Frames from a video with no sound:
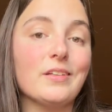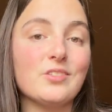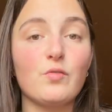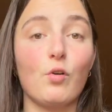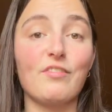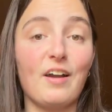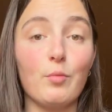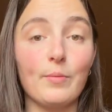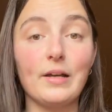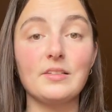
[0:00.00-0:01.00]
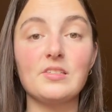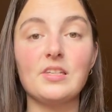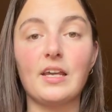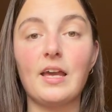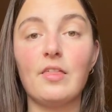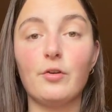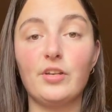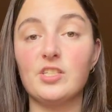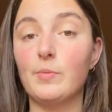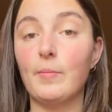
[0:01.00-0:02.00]
or 5 more buttons. Like, there
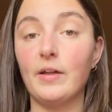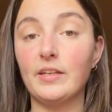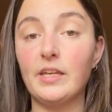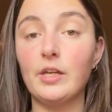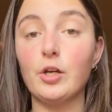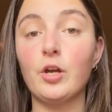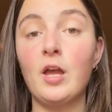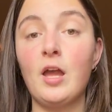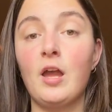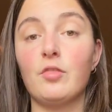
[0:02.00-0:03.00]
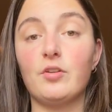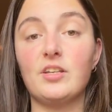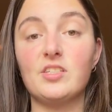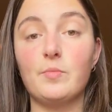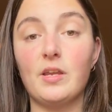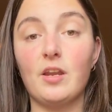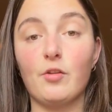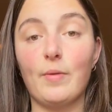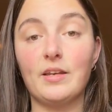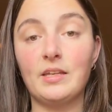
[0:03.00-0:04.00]
needs to be a button here, there needs to be
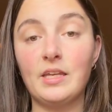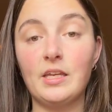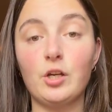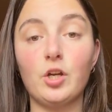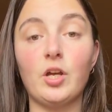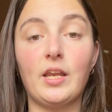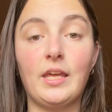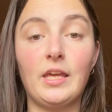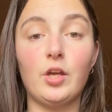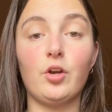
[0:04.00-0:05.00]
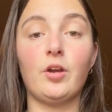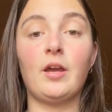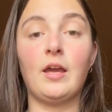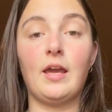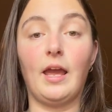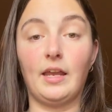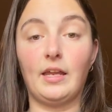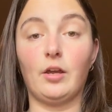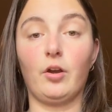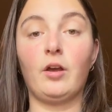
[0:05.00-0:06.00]
another button here, and here, and
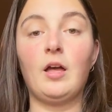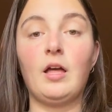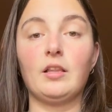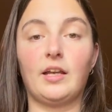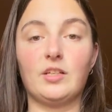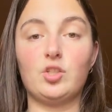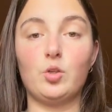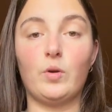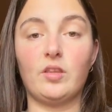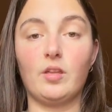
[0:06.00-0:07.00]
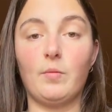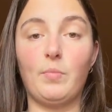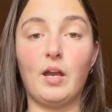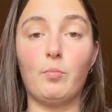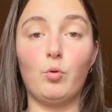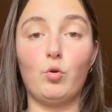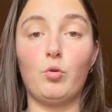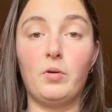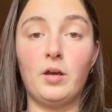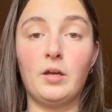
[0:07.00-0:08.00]
here. Like, it's doing the big
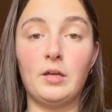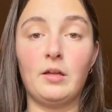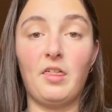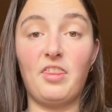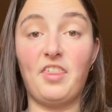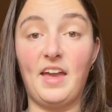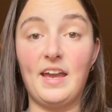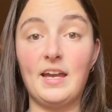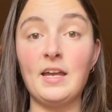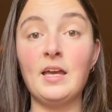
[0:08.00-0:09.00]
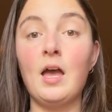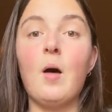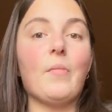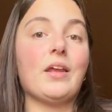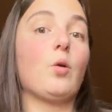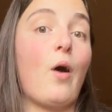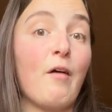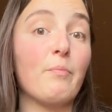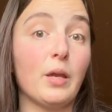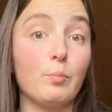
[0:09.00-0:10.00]
boob thing, but I don't have big